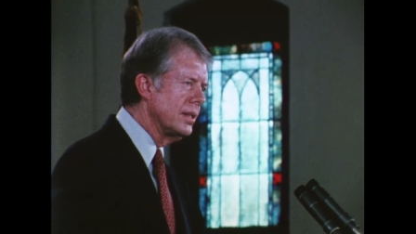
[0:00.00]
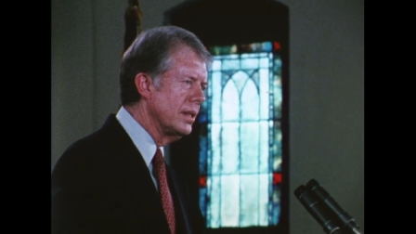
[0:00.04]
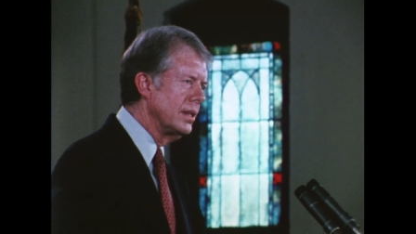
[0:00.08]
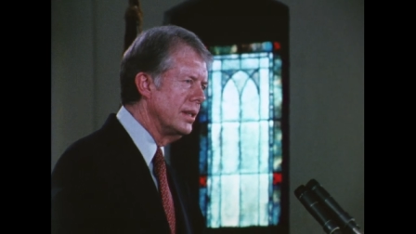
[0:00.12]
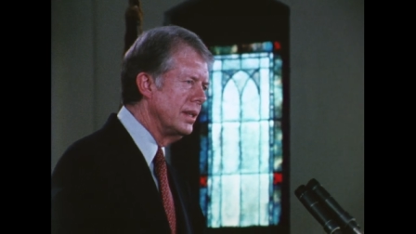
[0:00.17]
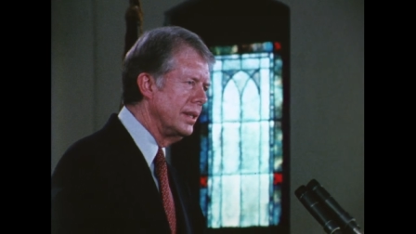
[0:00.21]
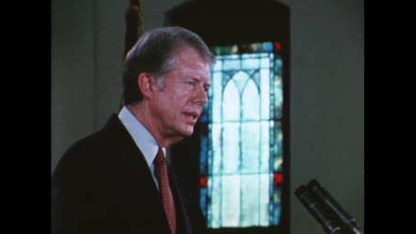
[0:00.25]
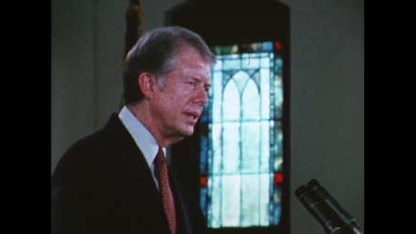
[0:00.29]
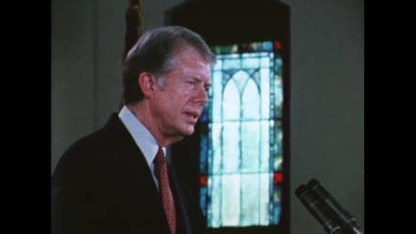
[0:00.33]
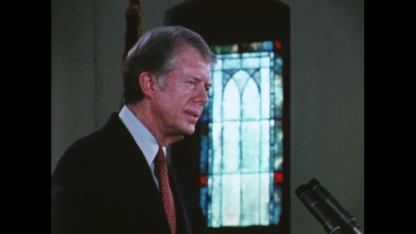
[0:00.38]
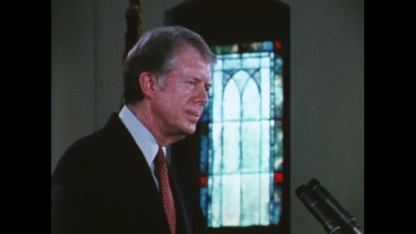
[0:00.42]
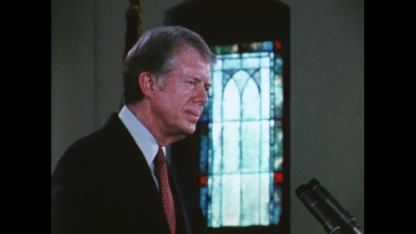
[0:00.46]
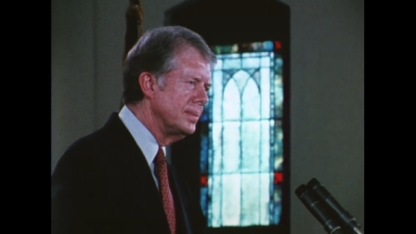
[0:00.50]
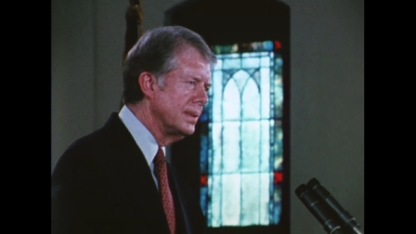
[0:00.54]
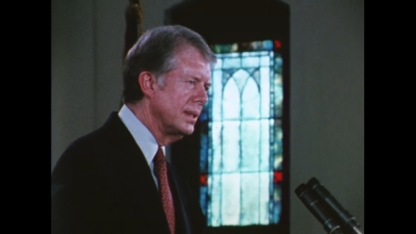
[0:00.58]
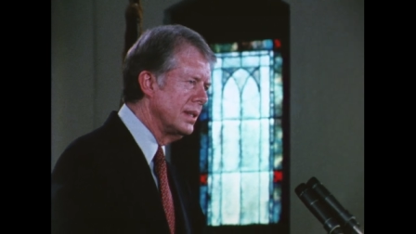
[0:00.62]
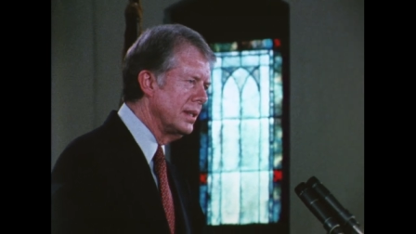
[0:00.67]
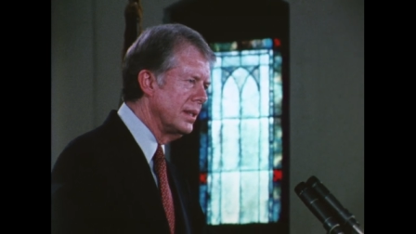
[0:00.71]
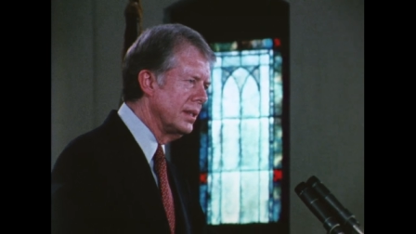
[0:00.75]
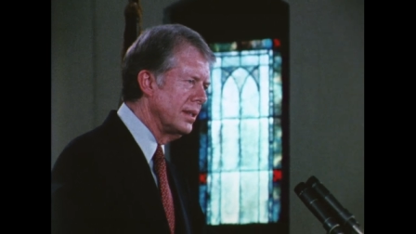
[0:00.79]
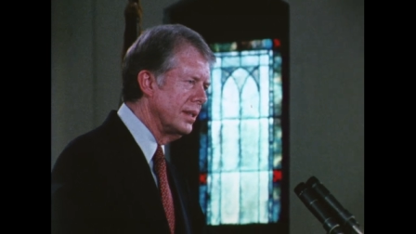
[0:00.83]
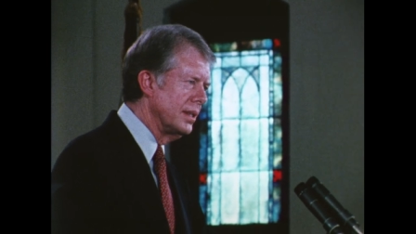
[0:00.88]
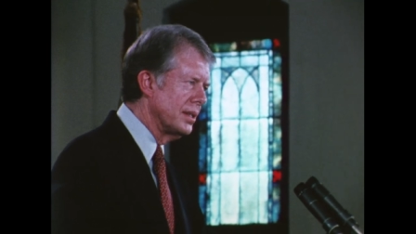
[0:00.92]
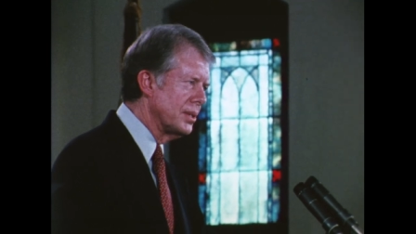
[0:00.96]
to lead
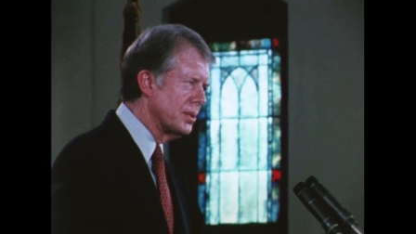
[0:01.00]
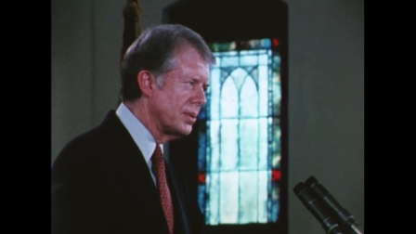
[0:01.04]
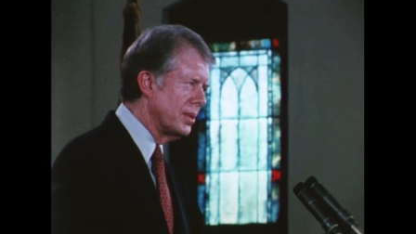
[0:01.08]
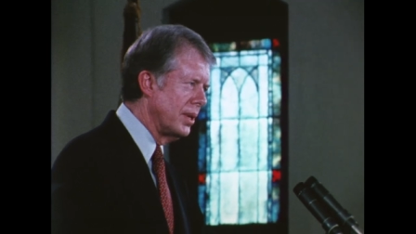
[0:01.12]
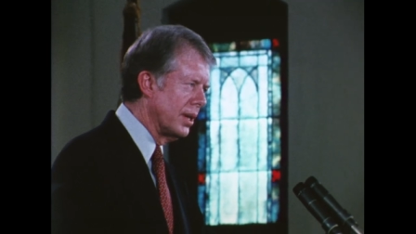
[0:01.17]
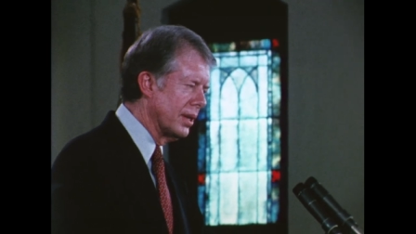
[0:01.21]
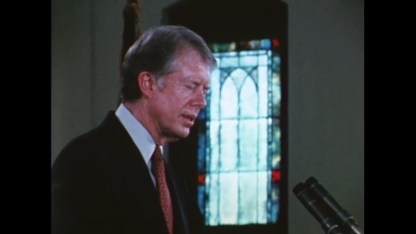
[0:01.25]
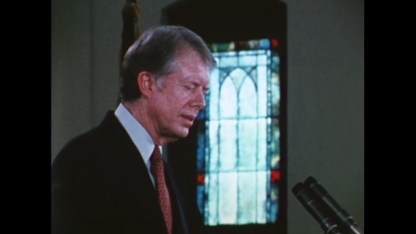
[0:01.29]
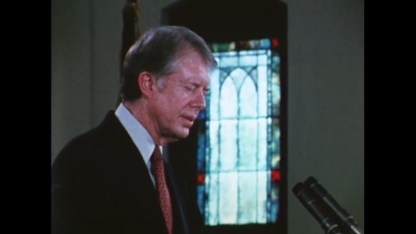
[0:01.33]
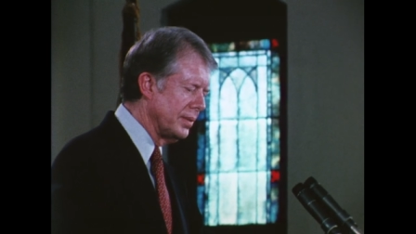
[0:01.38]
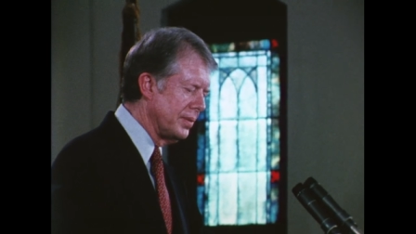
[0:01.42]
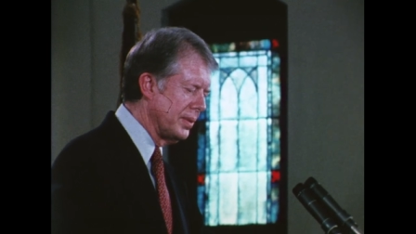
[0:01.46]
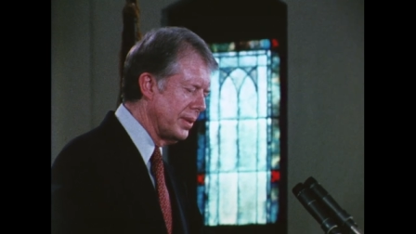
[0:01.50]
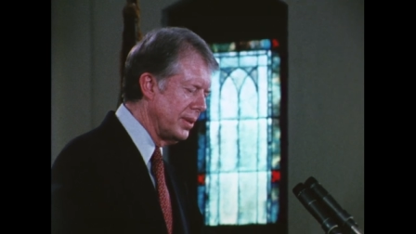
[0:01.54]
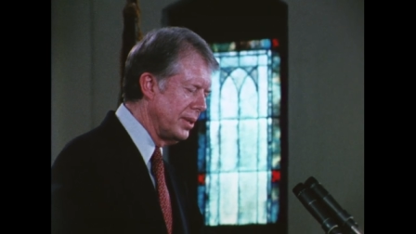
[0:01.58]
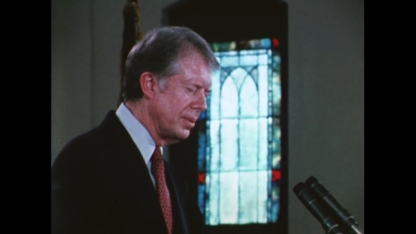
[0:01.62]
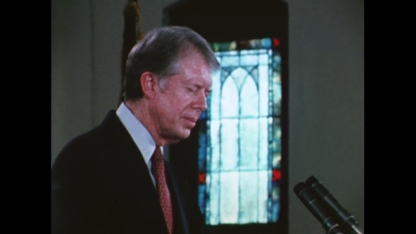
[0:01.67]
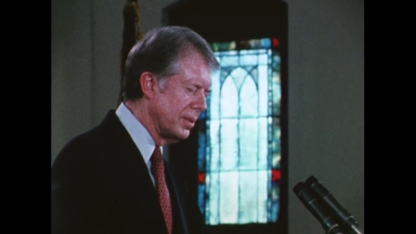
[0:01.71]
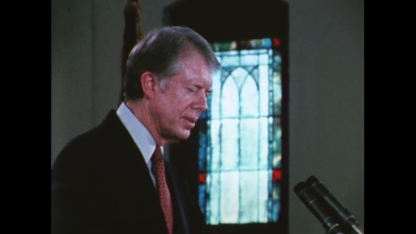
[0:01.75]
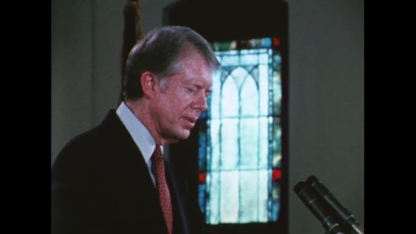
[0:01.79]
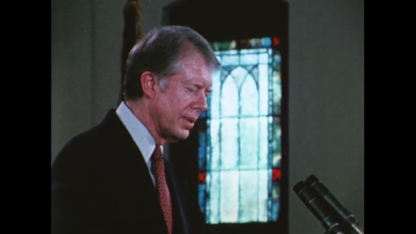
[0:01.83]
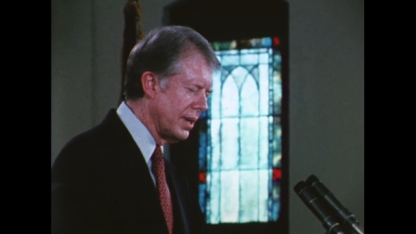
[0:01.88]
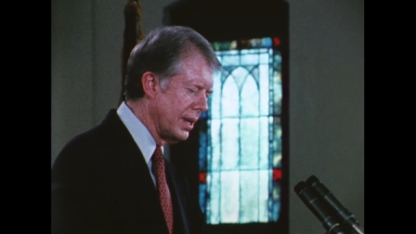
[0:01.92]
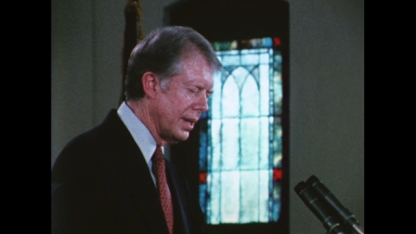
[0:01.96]
the struggle for
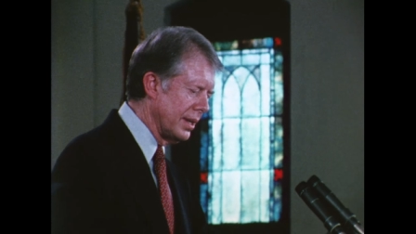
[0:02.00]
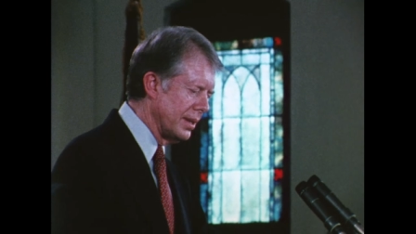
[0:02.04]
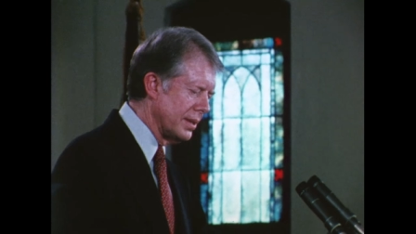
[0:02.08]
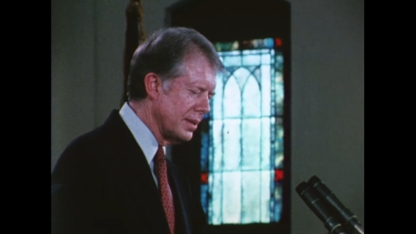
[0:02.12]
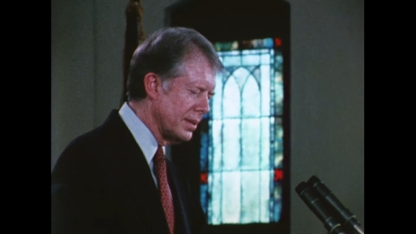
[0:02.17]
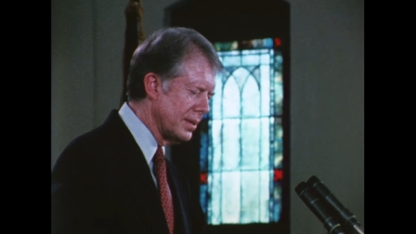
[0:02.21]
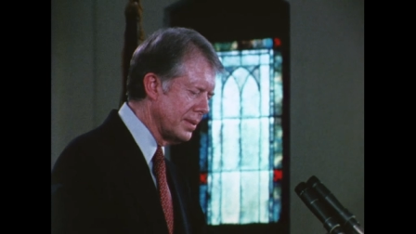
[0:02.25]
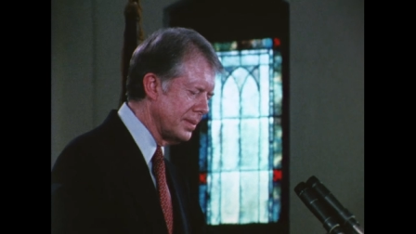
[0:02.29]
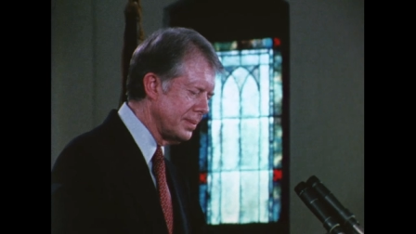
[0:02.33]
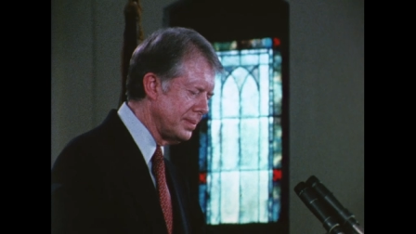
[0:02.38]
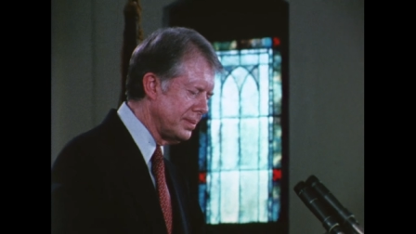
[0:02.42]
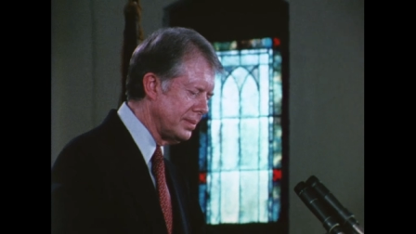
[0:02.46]
human rights.